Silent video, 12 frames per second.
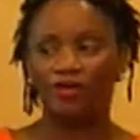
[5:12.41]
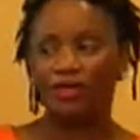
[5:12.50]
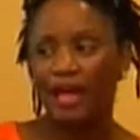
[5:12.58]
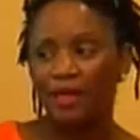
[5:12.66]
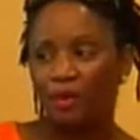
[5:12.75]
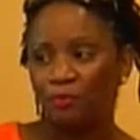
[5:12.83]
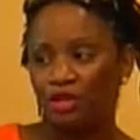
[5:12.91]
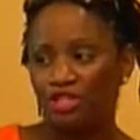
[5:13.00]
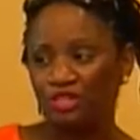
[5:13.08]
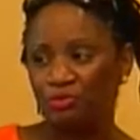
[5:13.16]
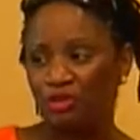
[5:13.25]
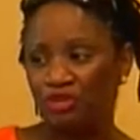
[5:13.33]
I only had my
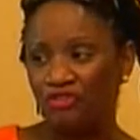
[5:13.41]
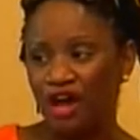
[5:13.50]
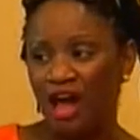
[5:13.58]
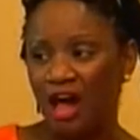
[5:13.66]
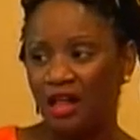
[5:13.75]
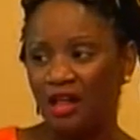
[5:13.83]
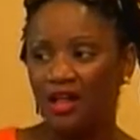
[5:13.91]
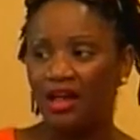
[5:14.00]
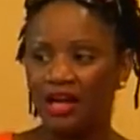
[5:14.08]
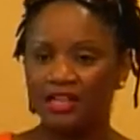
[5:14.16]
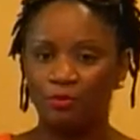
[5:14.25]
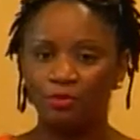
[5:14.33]
personal profile
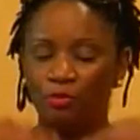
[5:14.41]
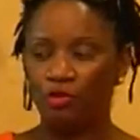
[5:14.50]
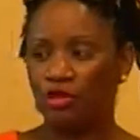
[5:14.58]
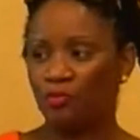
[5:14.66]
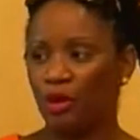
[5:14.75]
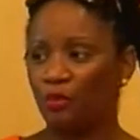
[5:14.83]
and I'm promoting